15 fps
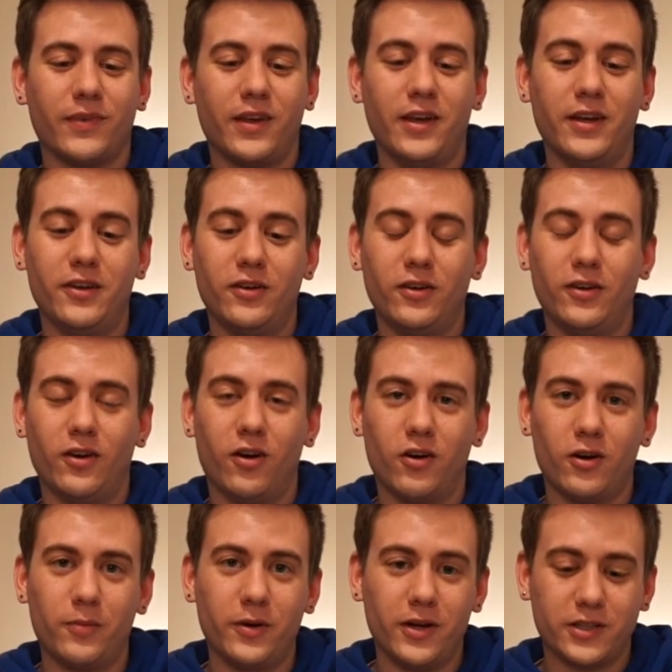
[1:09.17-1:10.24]
in
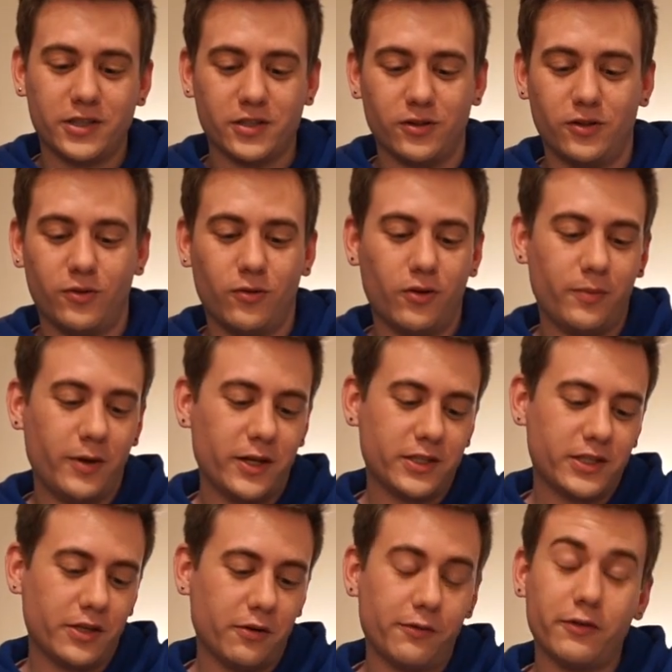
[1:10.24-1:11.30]
Arabesh, or
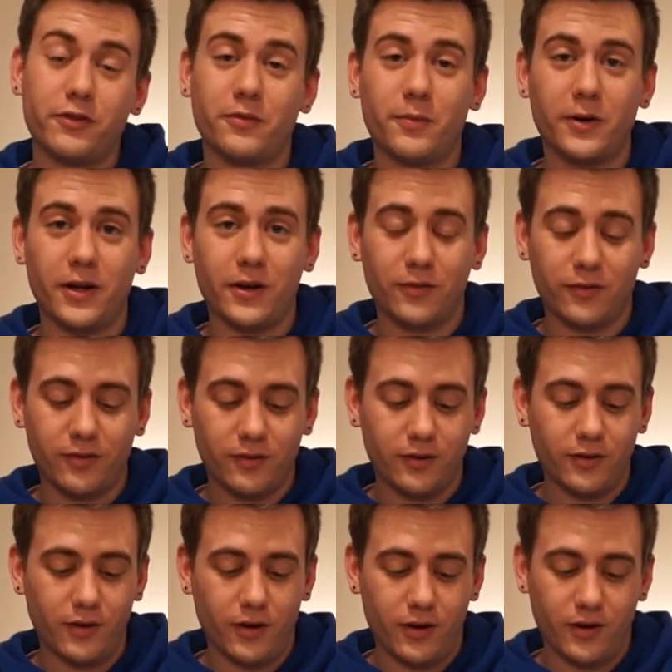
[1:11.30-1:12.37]
Orabesh, however it's
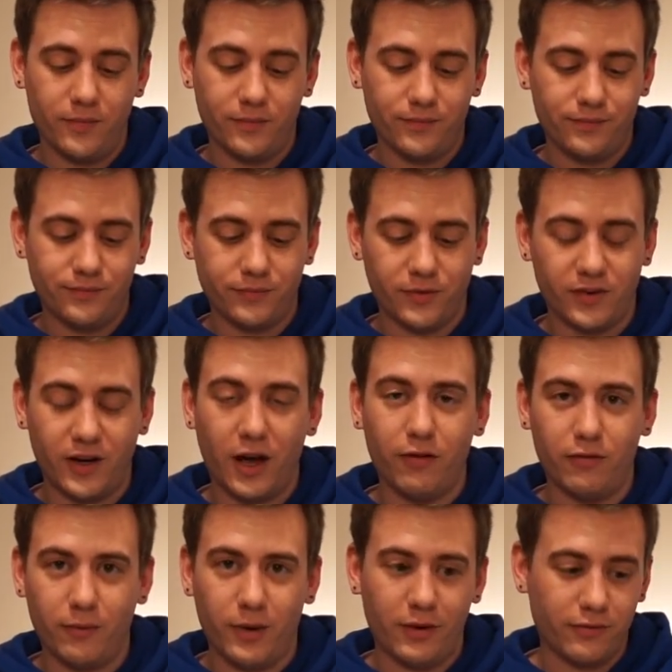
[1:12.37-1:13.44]
pronounced. It's an
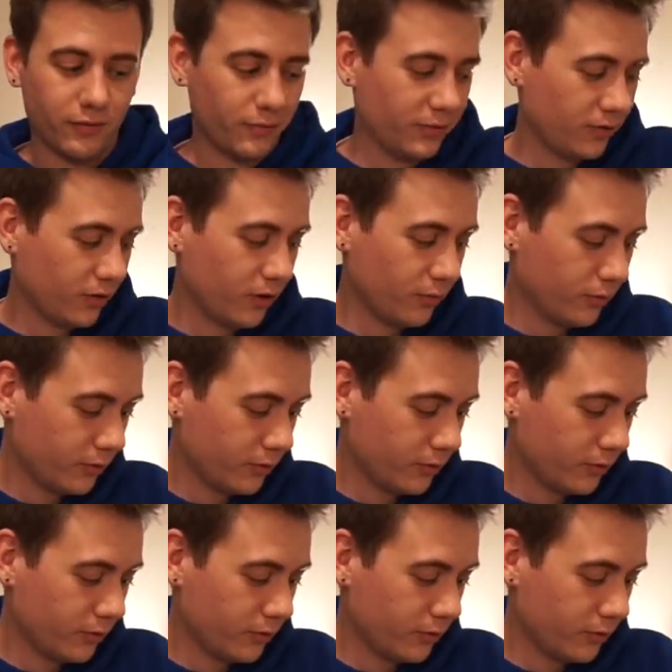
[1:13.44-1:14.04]
alphabet from Star